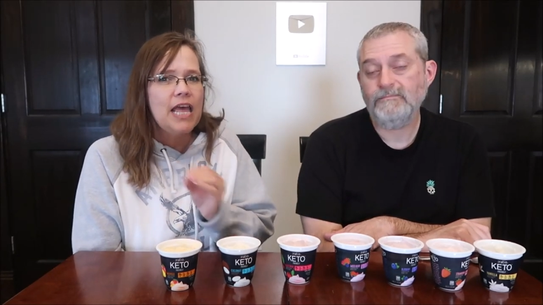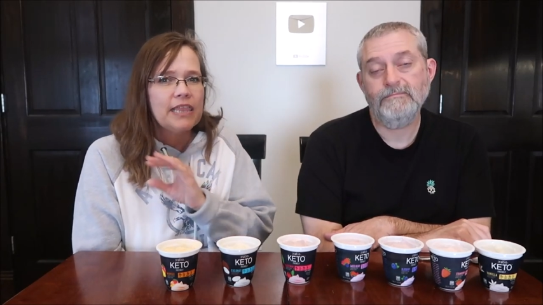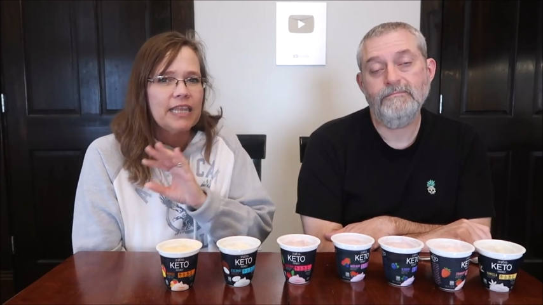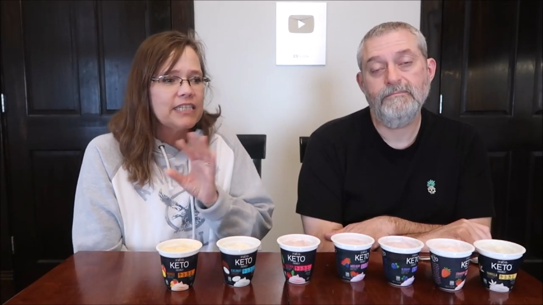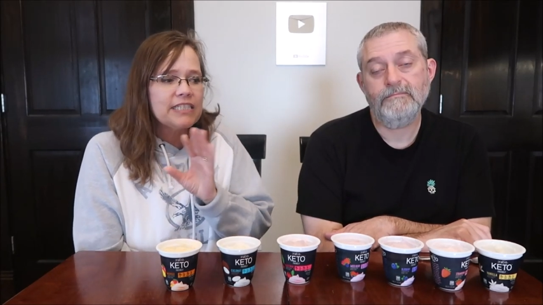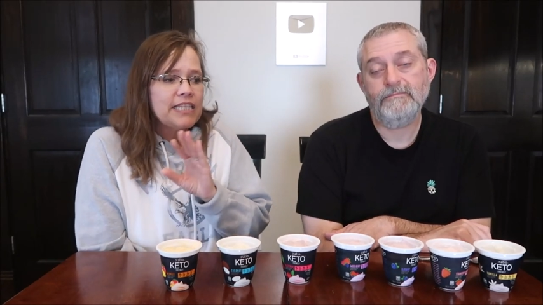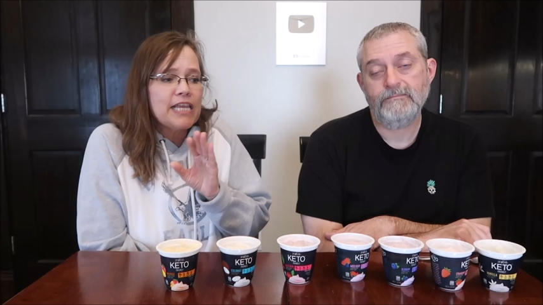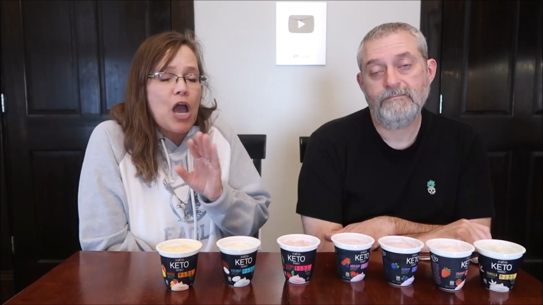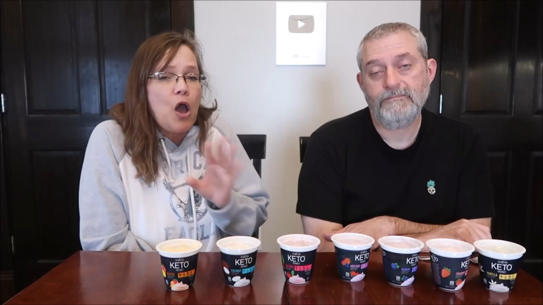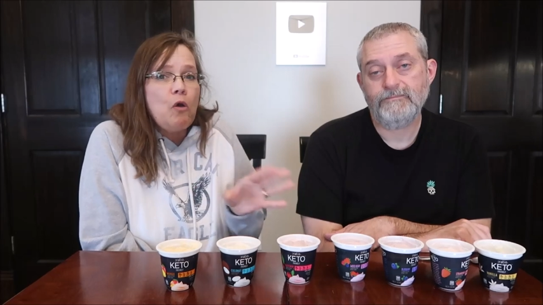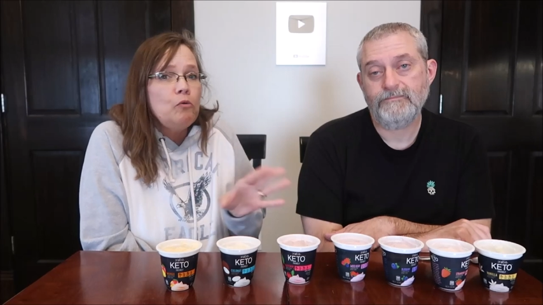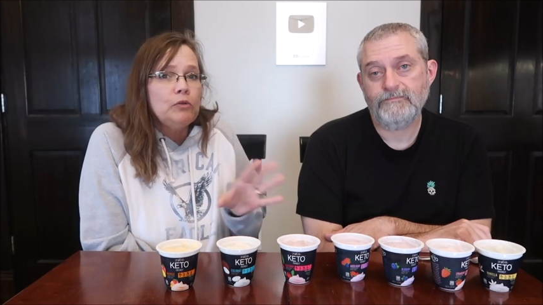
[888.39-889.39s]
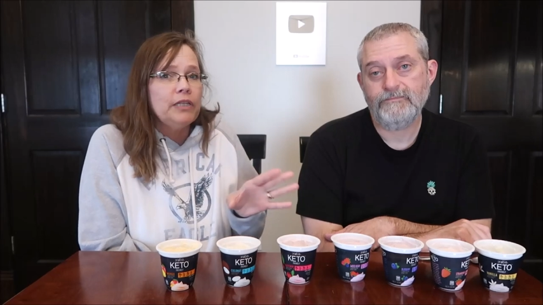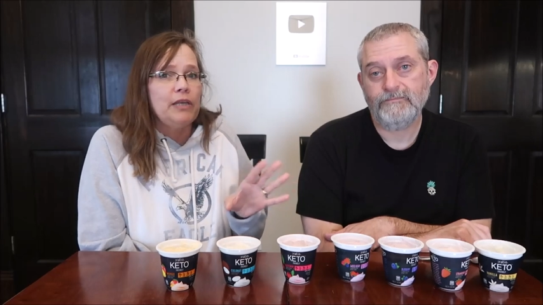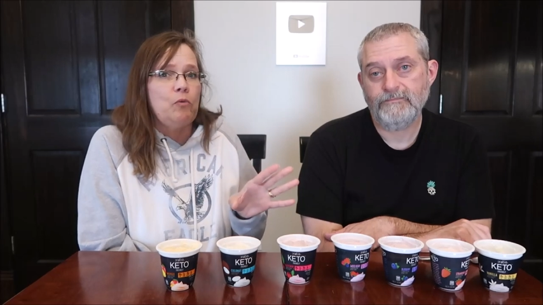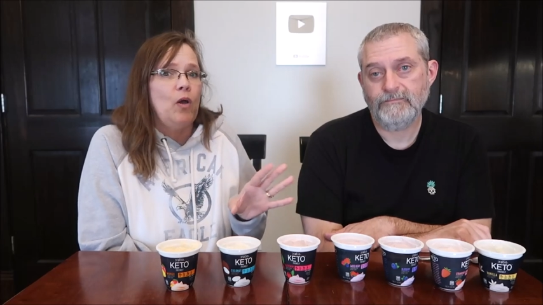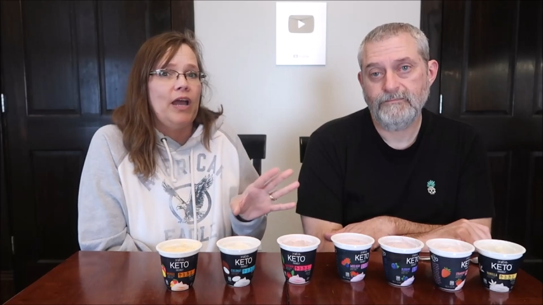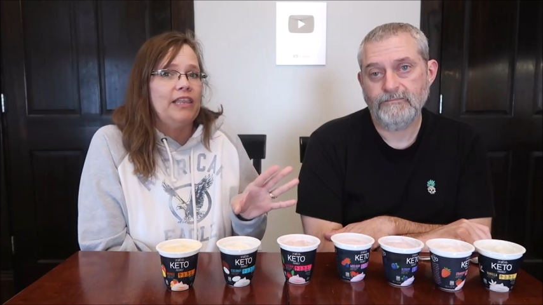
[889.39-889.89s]
Speaker 1: That's the
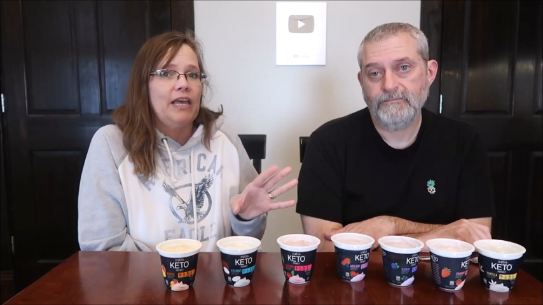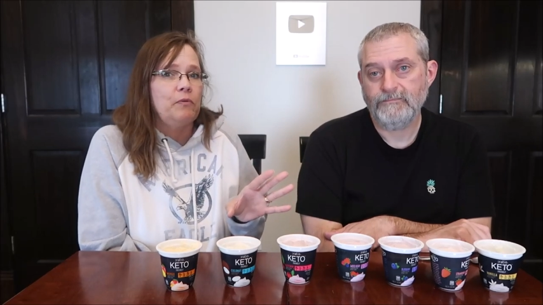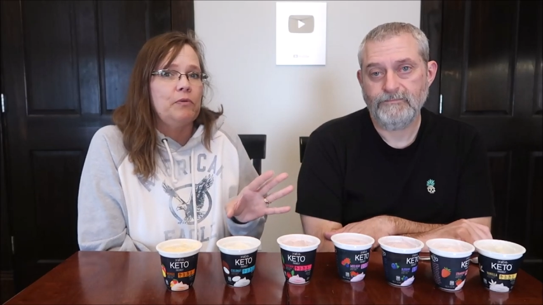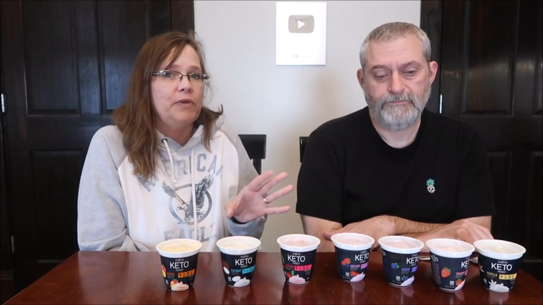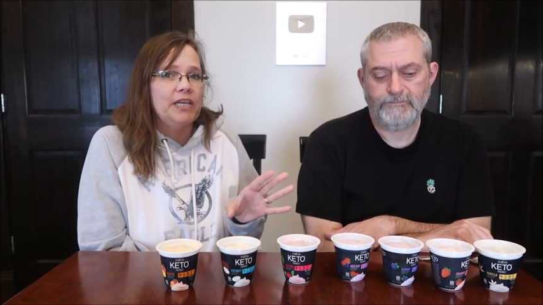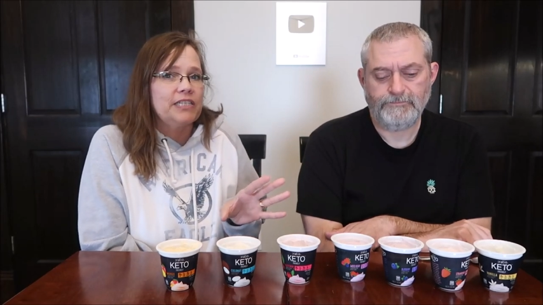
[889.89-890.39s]
only way that would be